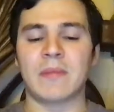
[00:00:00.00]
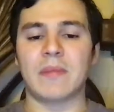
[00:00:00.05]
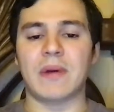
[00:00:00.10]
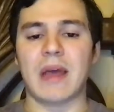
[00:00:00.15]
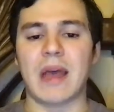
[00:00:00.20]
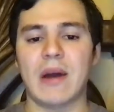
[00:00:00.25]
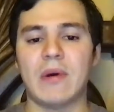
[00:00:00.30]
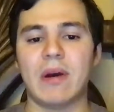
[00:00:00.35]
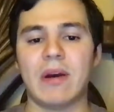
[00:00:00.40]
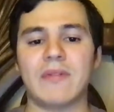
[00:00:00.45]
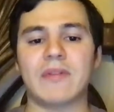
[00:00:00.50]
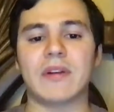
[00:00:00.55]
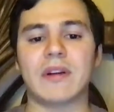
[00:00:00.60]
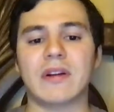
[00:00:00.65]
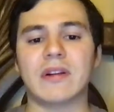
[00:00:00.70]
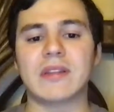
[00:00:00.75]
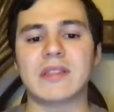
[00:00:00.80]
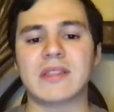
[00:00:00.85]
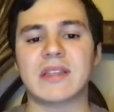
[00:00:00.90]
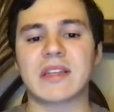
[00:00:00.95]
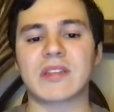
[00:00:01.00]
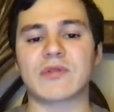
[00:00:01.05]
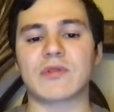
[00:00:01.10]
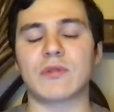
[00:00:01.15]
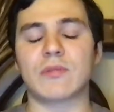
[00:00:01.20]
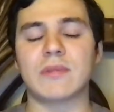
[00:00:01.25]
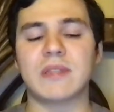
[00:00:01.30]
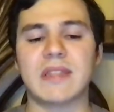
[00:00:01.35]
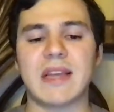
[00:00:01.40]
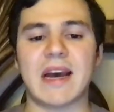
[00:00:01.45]
However, 6
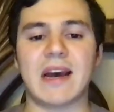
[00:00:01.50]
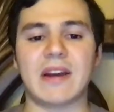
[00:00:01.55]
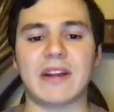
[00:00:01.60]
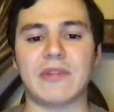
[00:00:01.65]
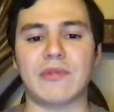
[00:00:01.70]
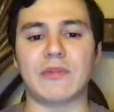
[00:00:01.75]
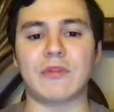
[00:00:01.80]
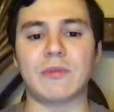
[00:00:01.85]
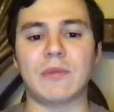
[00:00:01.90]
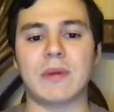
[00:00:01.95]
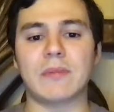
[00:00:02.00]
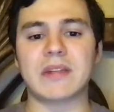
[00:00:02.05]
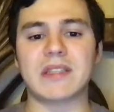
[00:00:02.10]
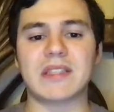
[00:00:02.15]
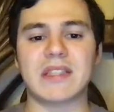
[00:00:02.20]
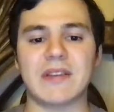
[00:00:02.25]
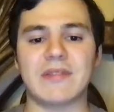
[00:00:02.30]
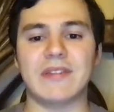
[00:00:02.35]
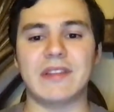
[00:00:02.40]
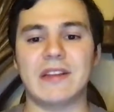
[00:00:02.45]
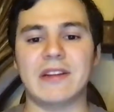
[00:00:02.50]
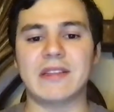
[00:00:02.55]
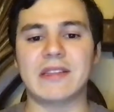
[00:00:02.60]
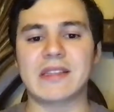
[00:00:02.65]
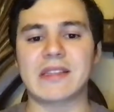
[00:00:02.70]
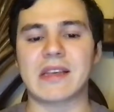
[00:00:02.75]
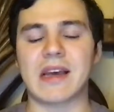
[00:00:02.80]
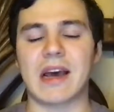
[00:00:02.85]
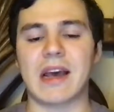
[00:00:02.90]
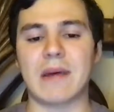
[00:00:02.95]
rooms down, in room number 7, there's
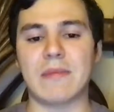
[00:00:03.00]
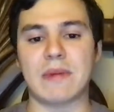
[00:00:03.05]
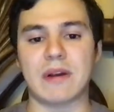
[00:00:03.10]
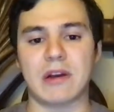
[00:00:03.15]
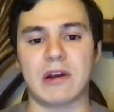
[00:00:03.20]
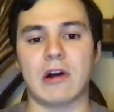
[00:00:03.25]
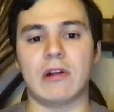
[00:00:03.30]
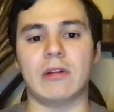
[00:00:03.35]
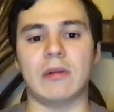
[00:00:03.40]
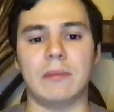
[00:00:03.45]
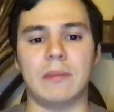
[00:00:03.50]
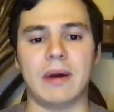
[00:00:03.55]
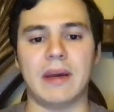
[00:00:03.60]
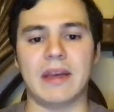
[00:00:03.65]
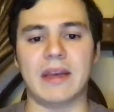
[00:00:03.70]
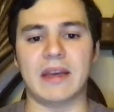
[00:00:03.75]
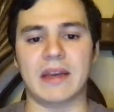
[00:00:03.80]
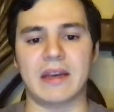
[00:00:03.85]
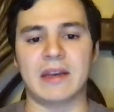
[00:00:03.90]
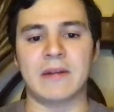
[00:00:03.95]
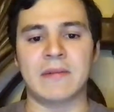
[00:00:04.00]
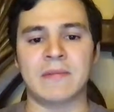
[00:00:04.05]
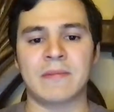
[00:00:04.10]
this guy, I'm going to call him Mike.